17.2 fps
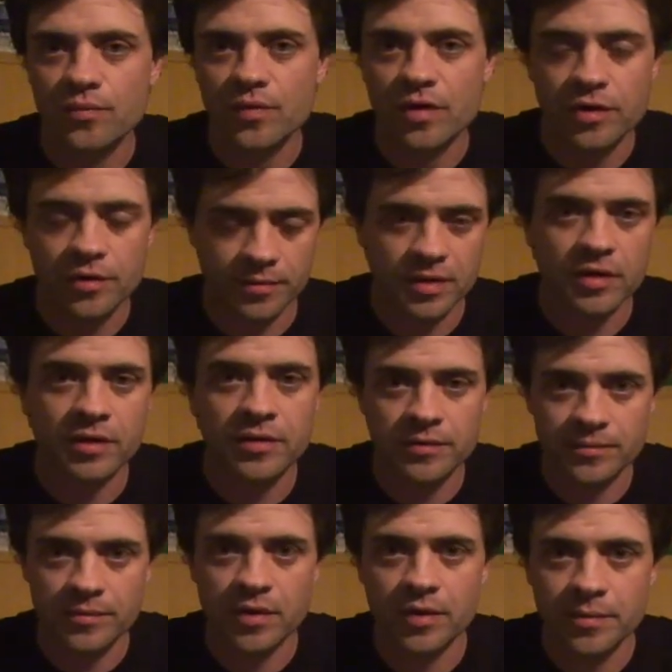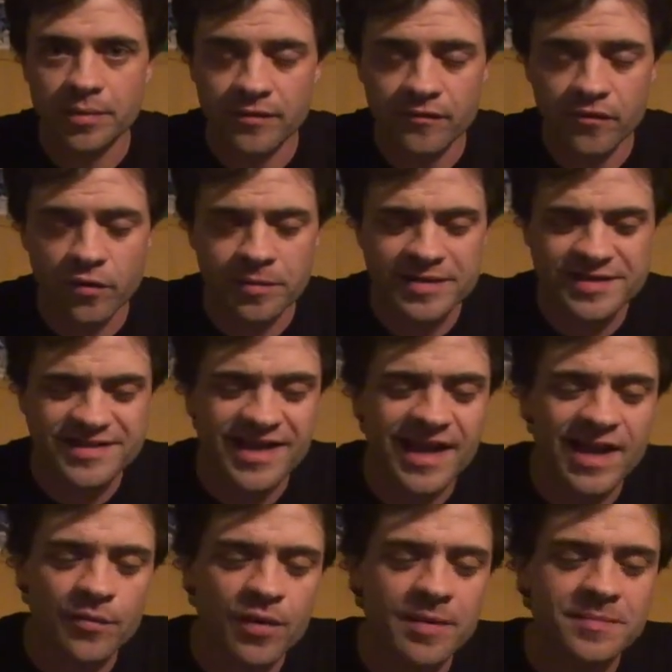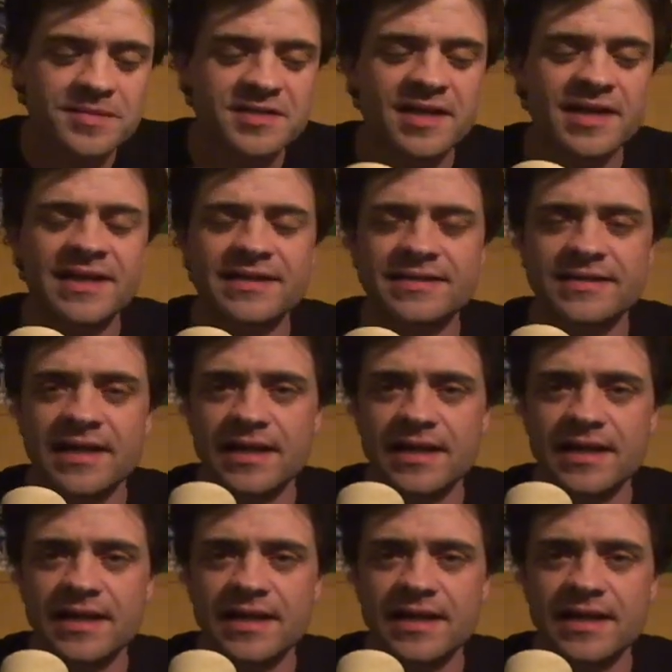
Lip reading: or Performance Skate website,